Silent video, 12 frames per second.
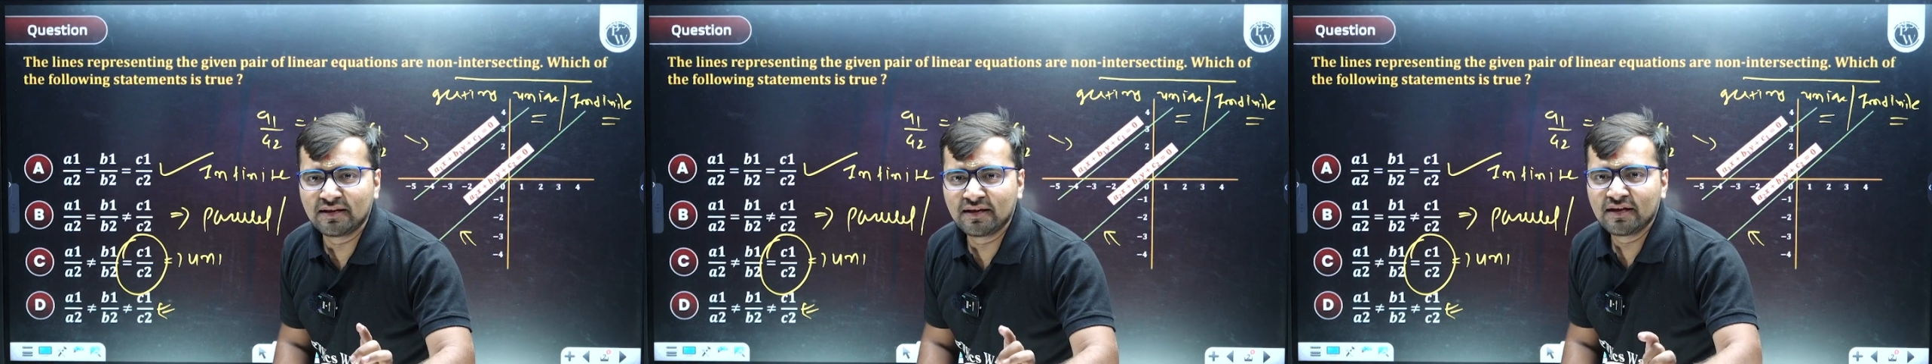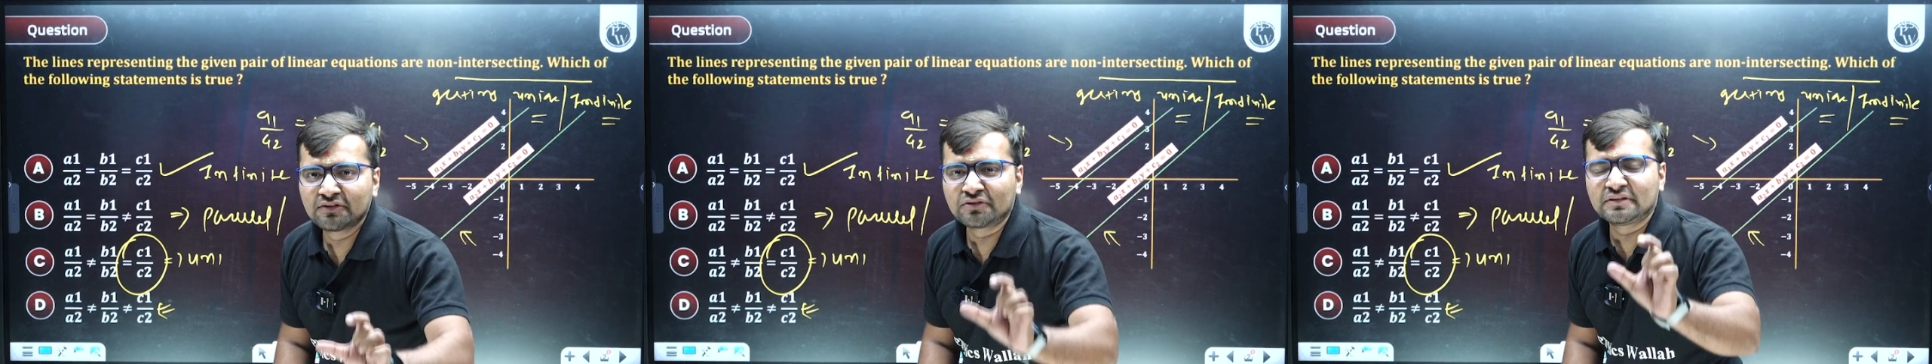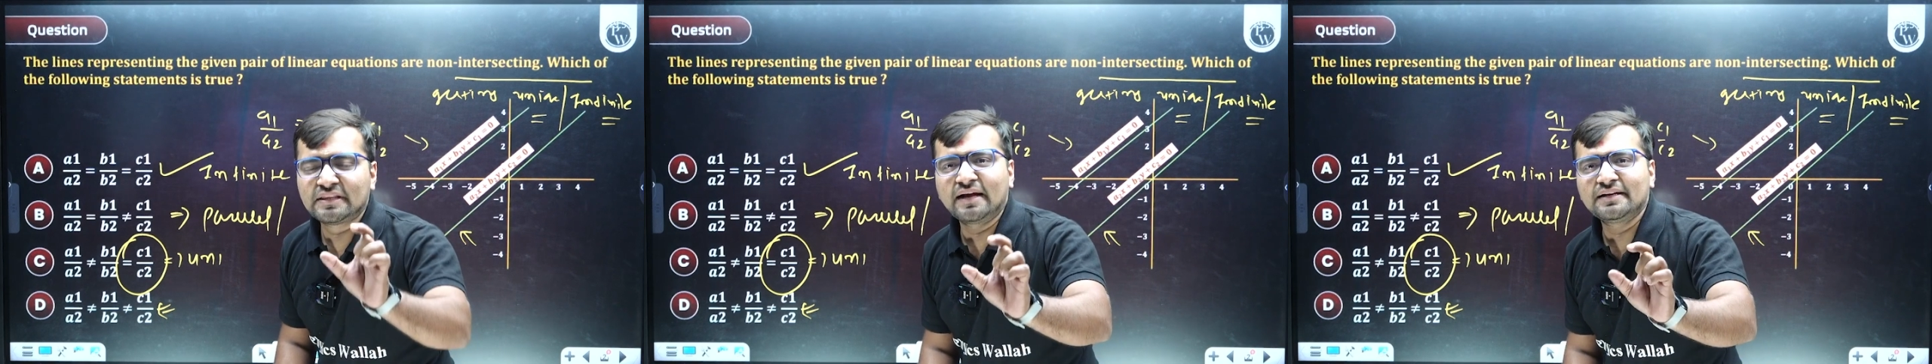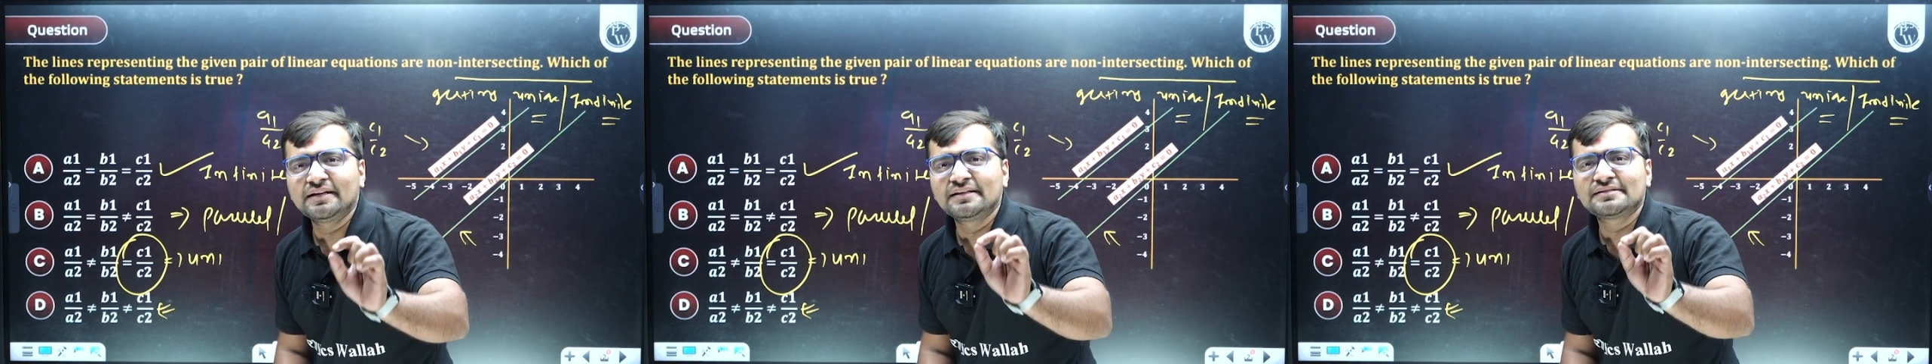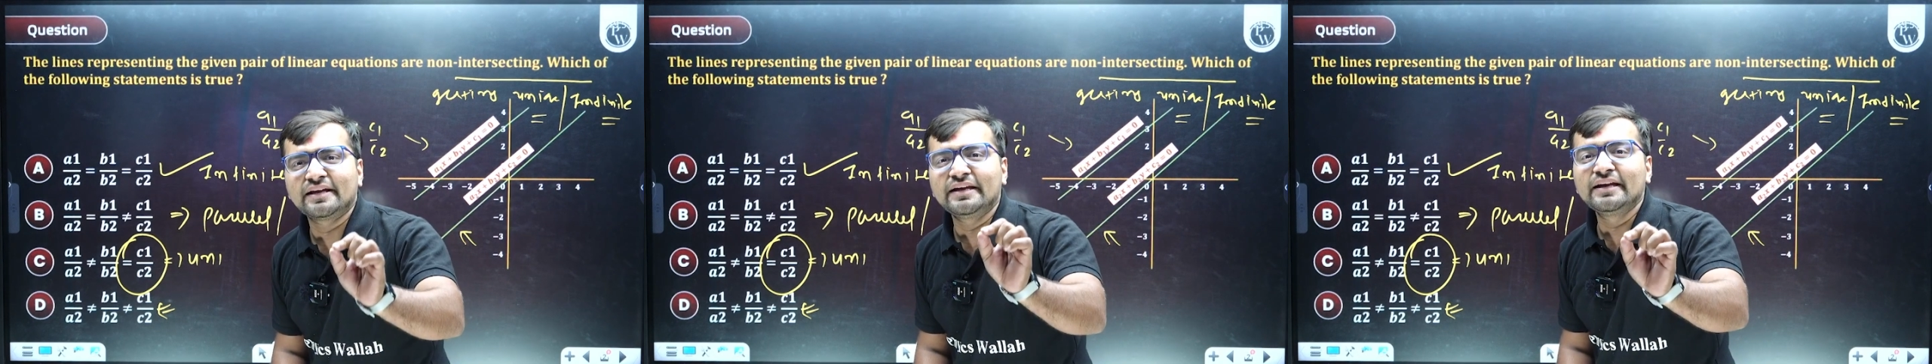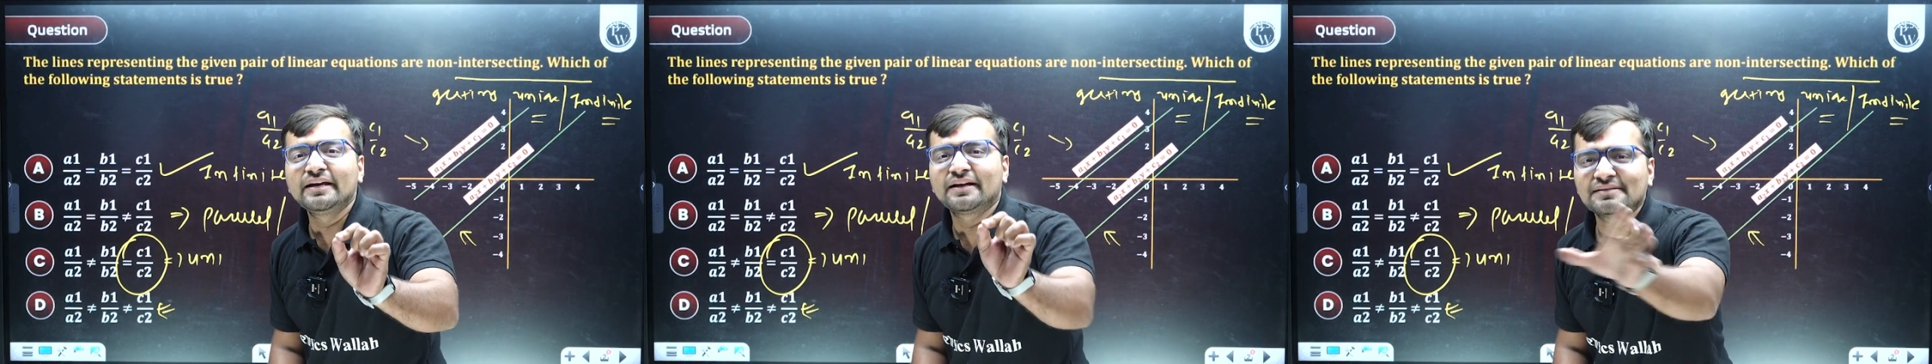so that is an
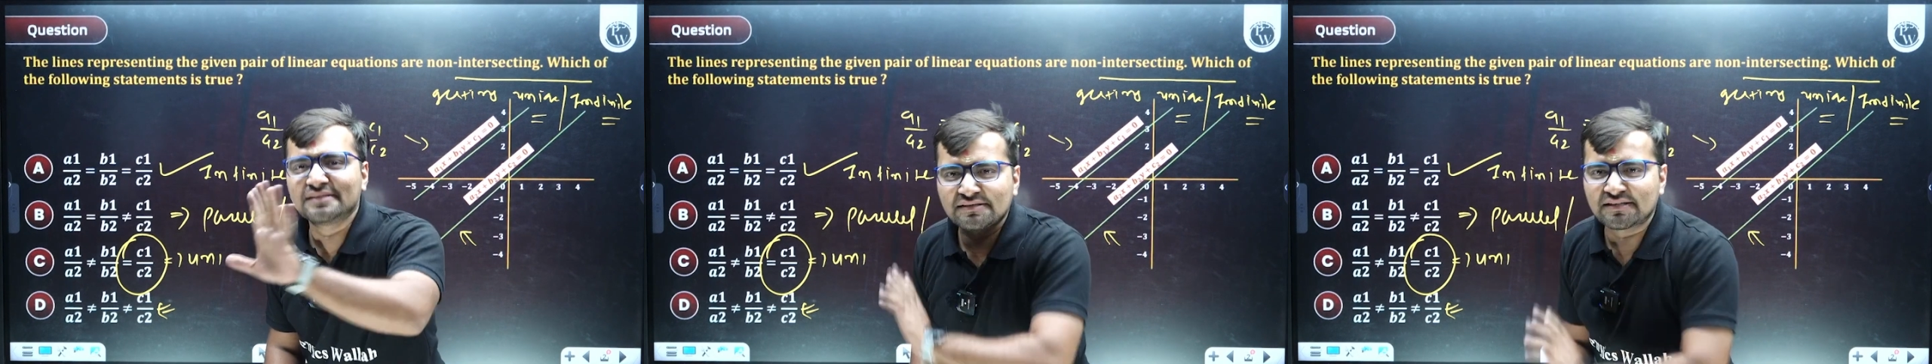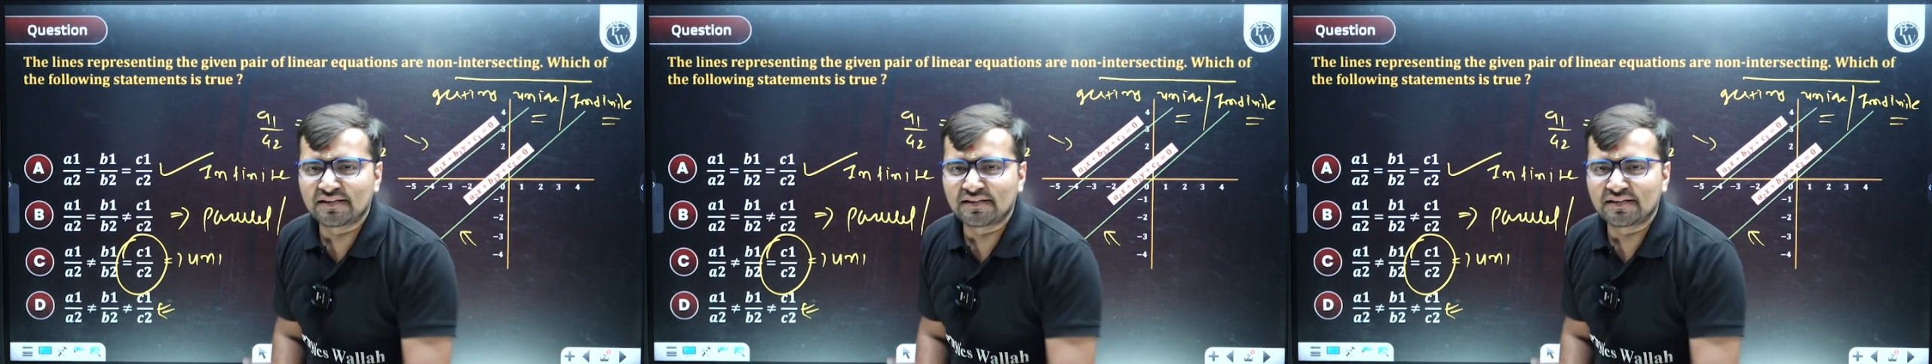inconsistent